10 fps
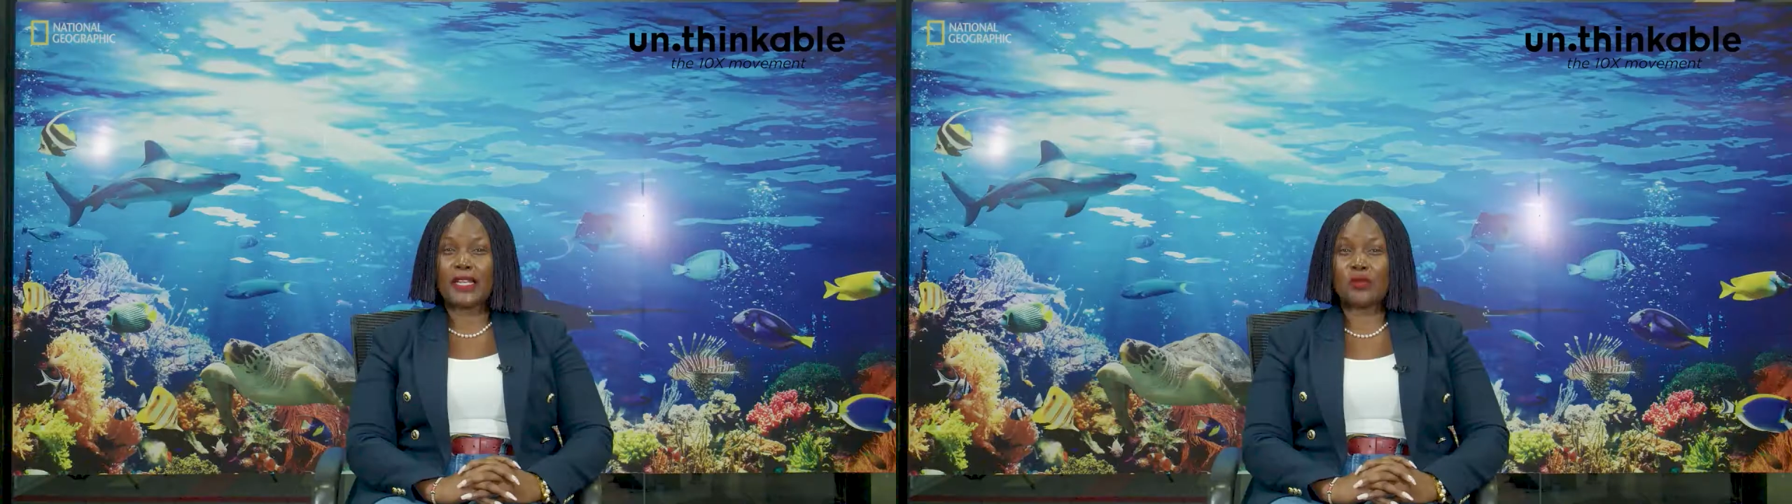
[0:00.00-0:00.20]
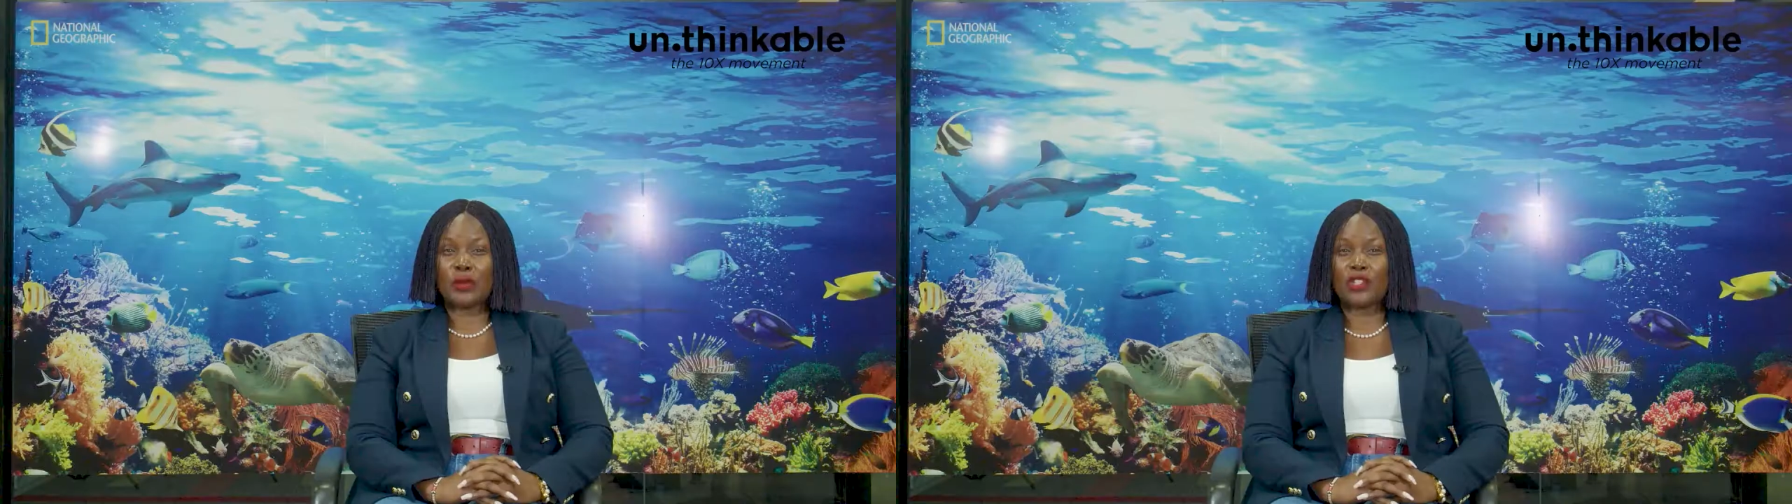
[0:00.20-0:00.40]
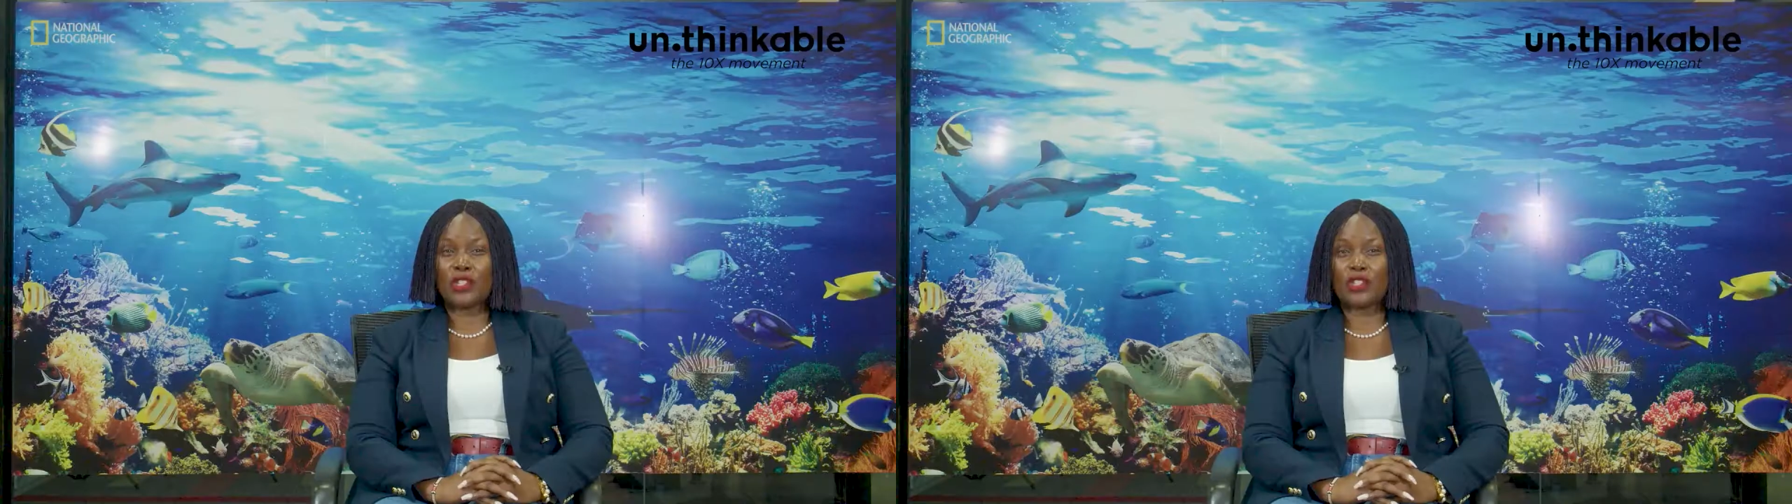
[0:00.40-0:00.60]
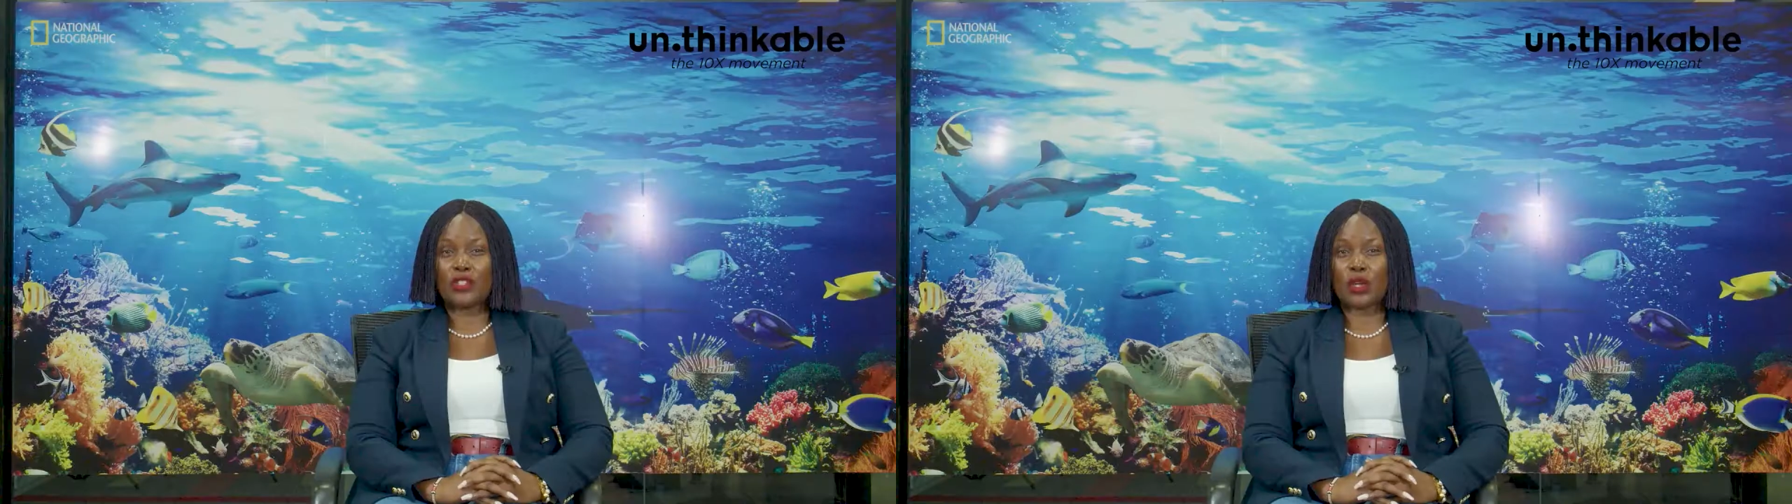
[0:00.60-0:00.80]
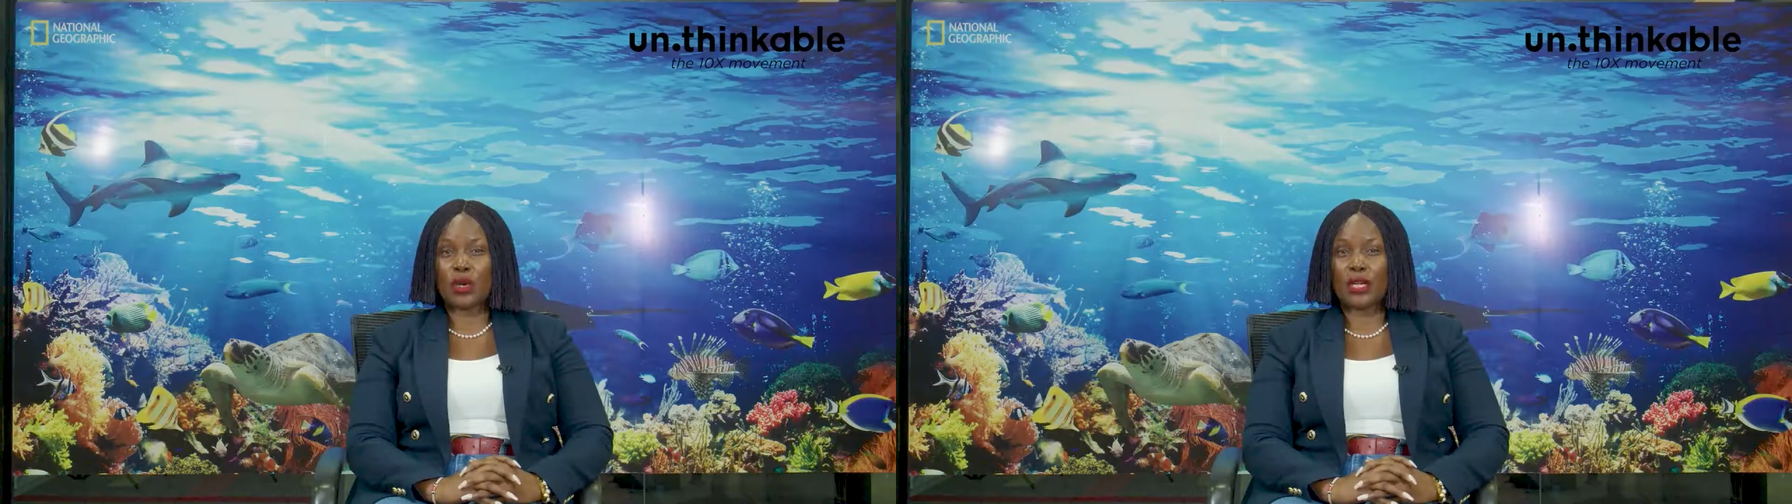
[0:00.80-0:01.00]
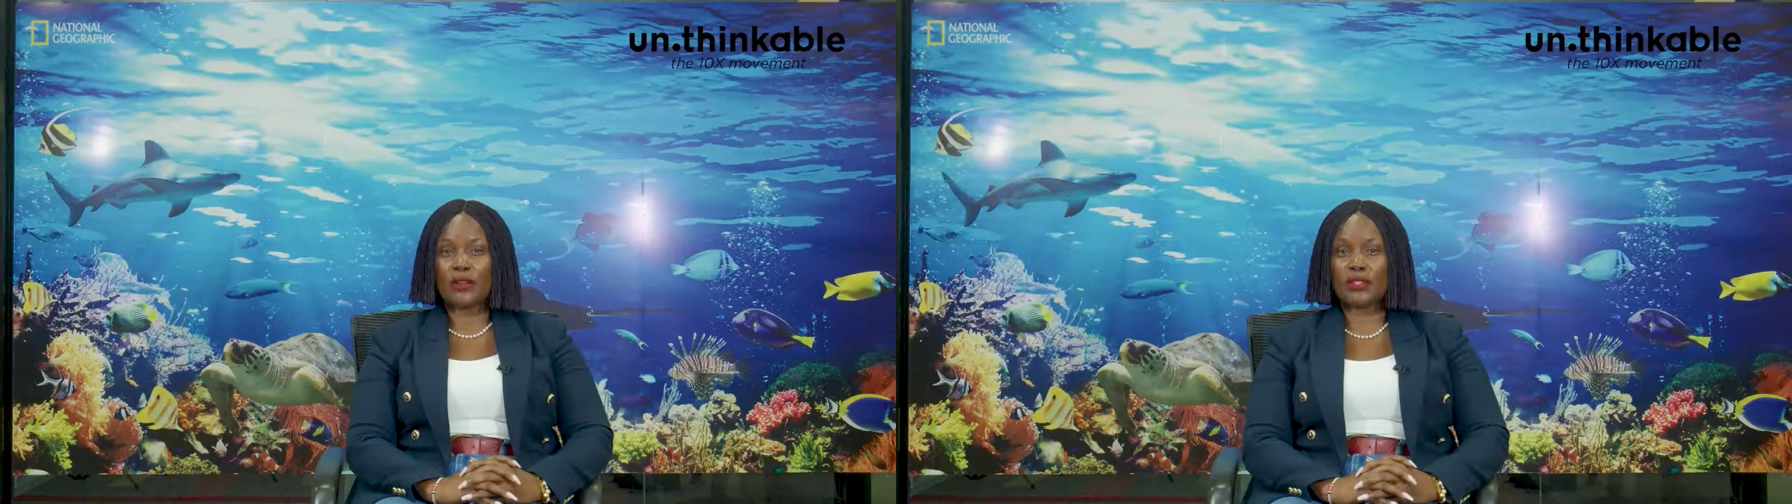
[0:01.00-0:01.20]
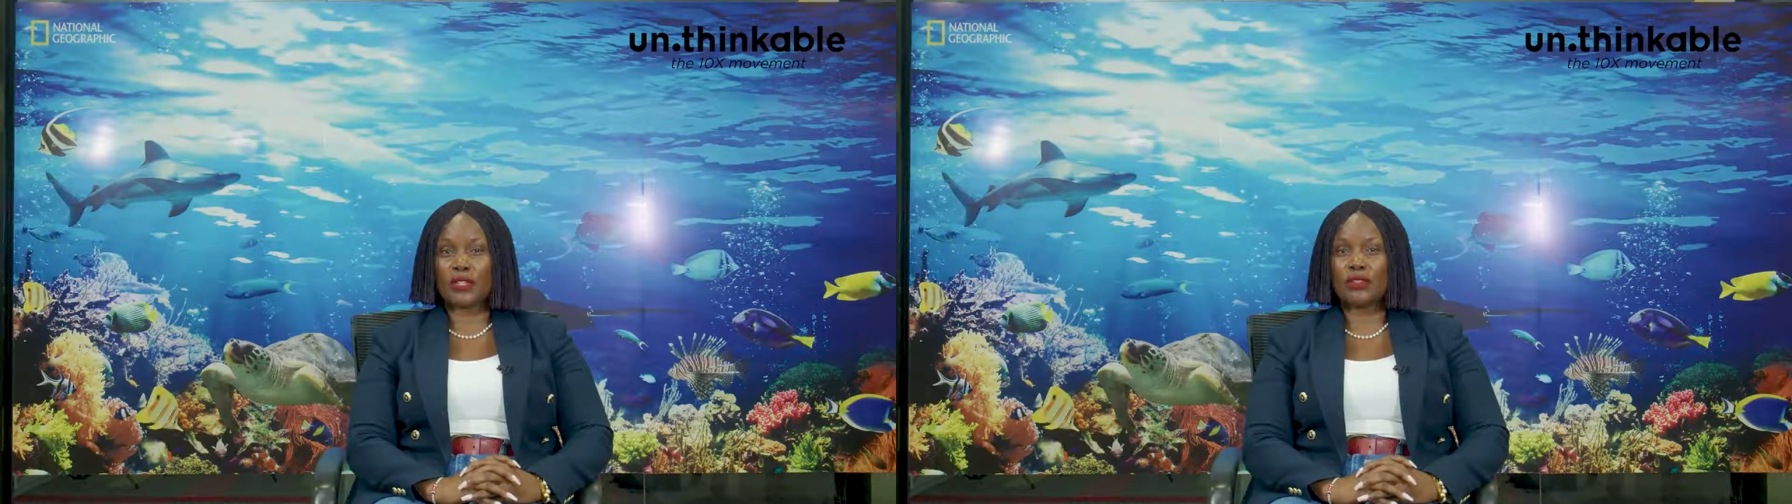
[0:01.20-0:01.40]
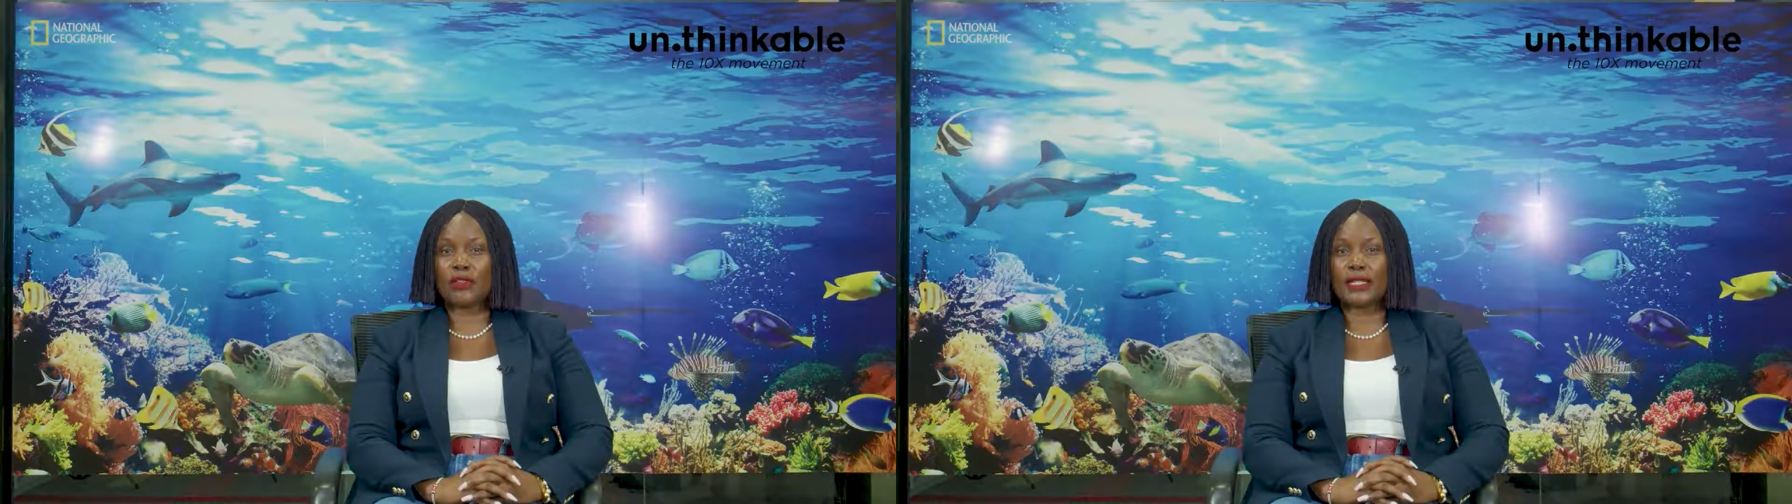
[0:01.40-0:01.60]
and especially just calling out
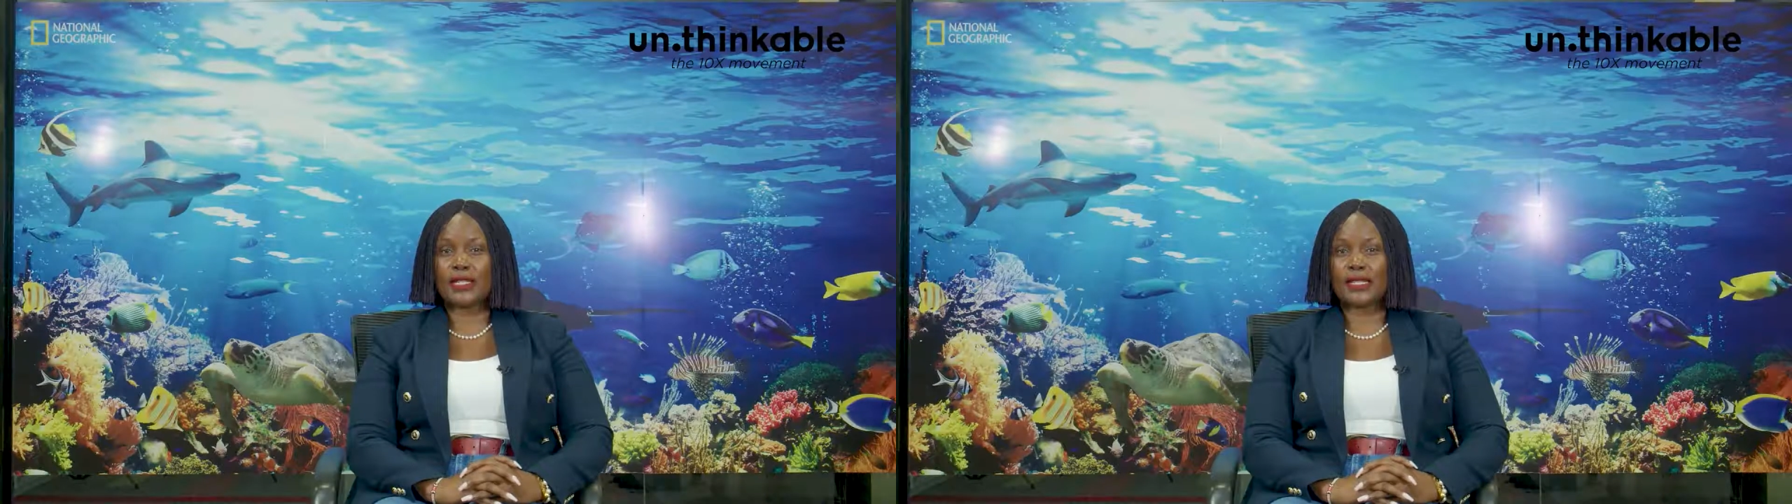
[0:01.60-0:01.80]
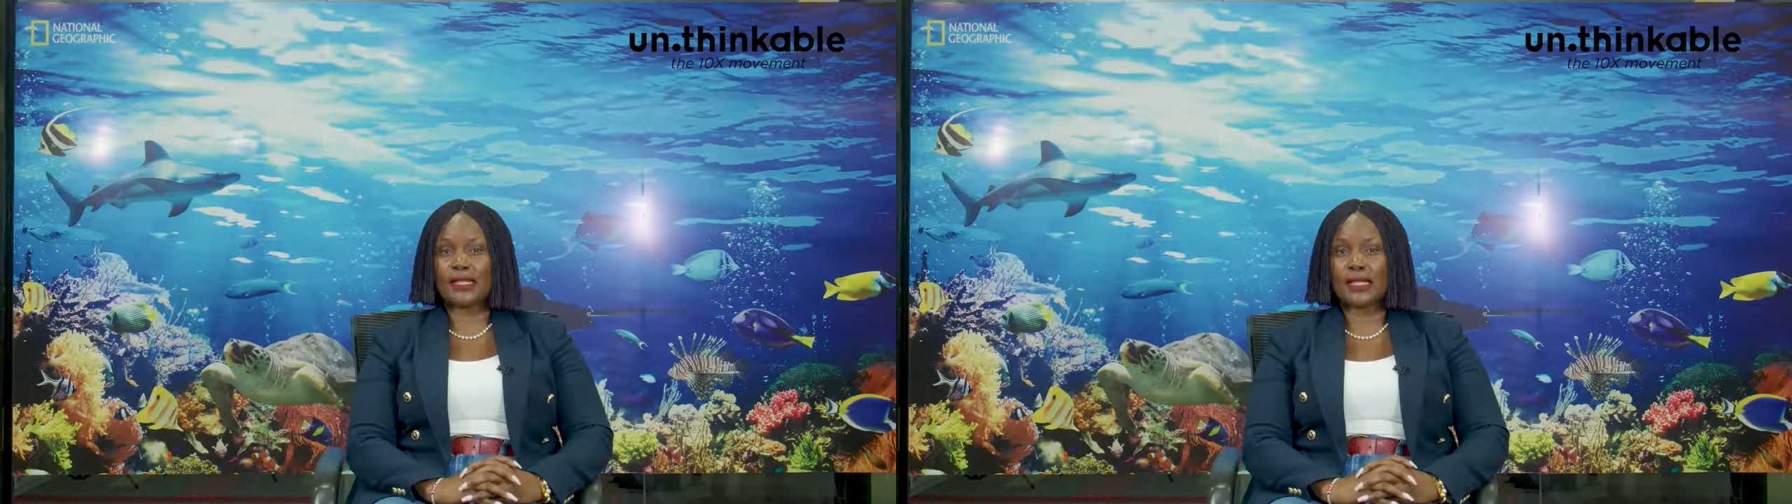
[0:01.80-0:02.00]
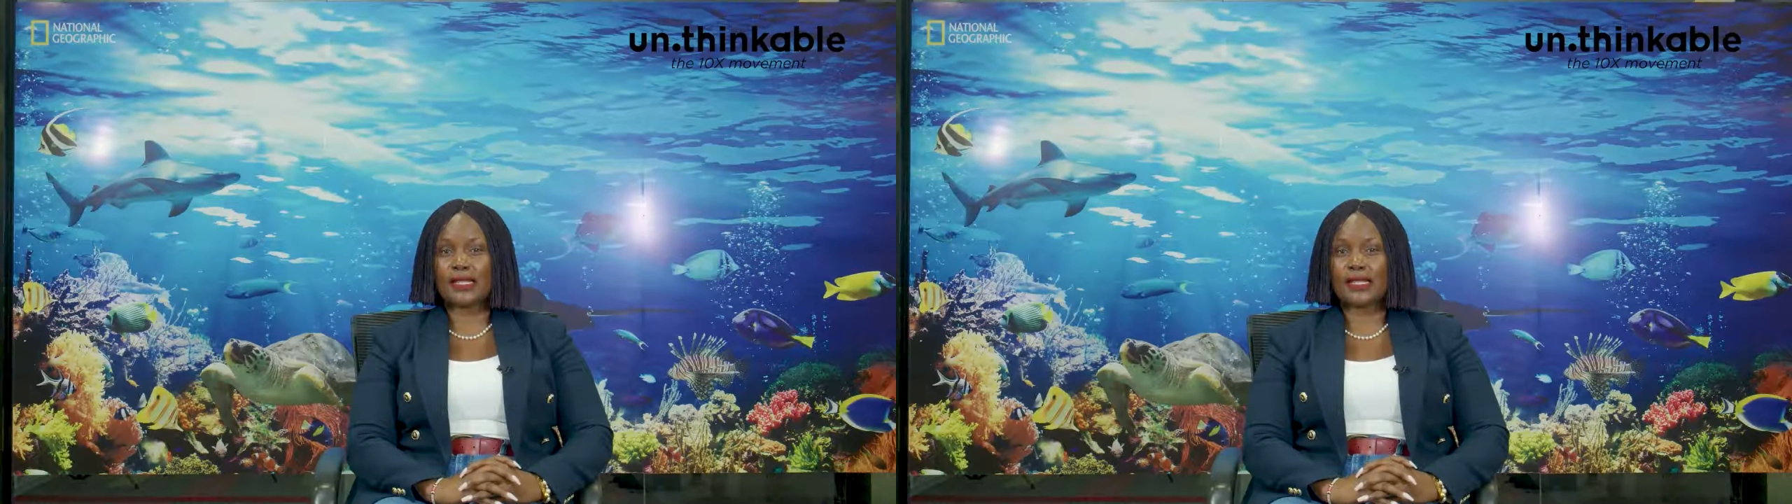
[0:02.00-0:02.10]
screenwriting as an